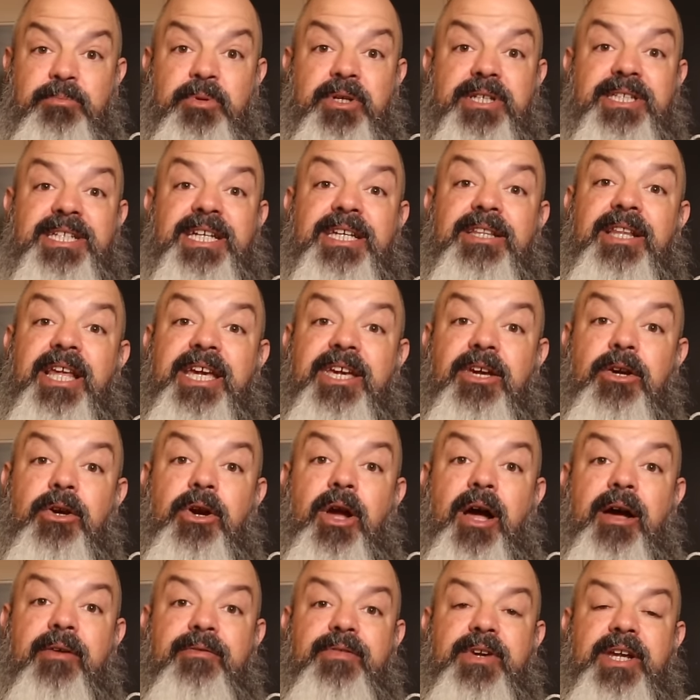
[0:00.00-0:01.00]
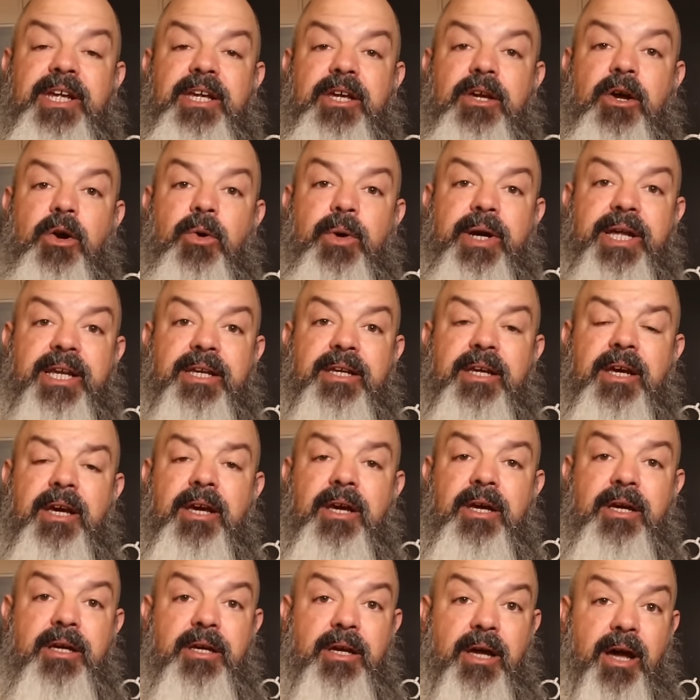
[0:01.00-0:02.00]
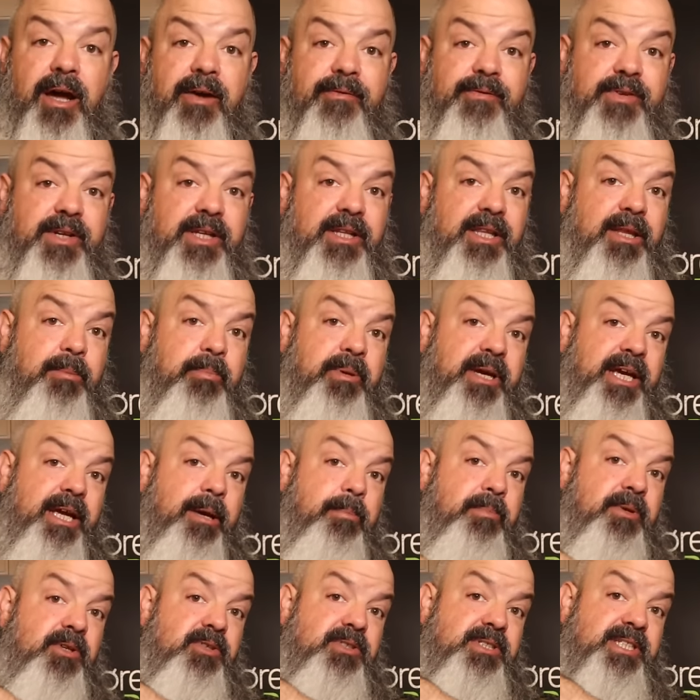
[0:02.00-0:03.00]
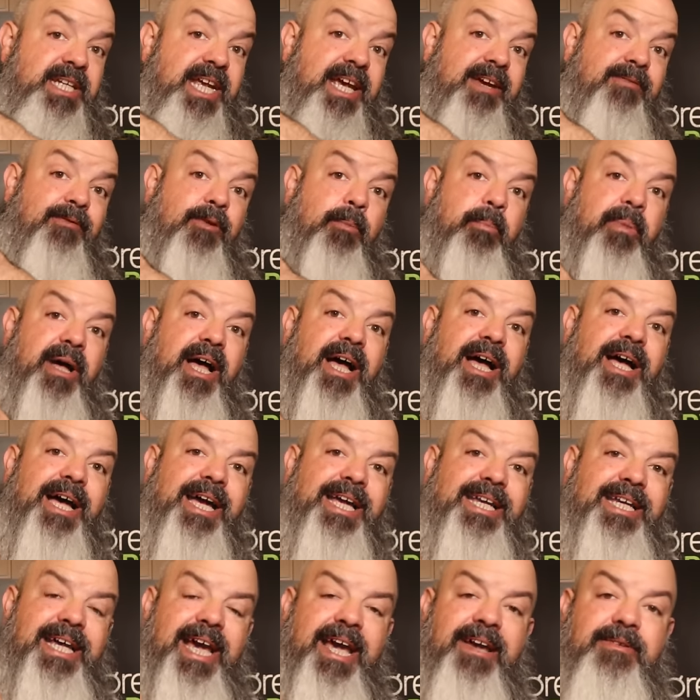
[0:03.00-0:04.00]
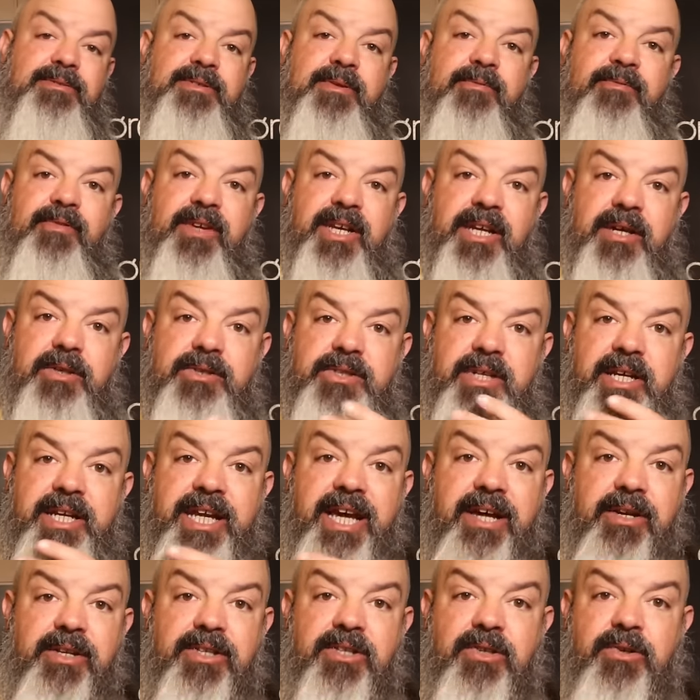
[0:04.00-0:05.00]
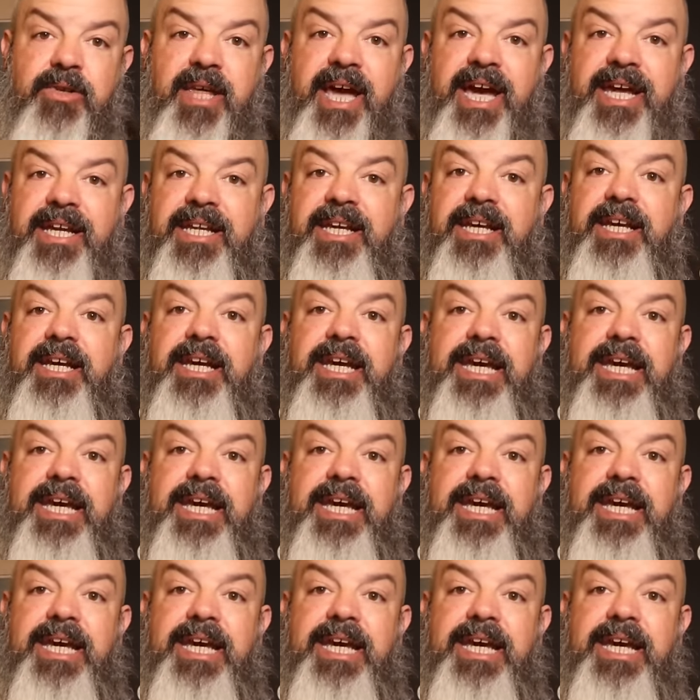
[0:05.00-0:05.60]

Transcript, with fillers: Pretend like you're confident, go in, confidently pick up your snake from behind. I have some videos on how to do that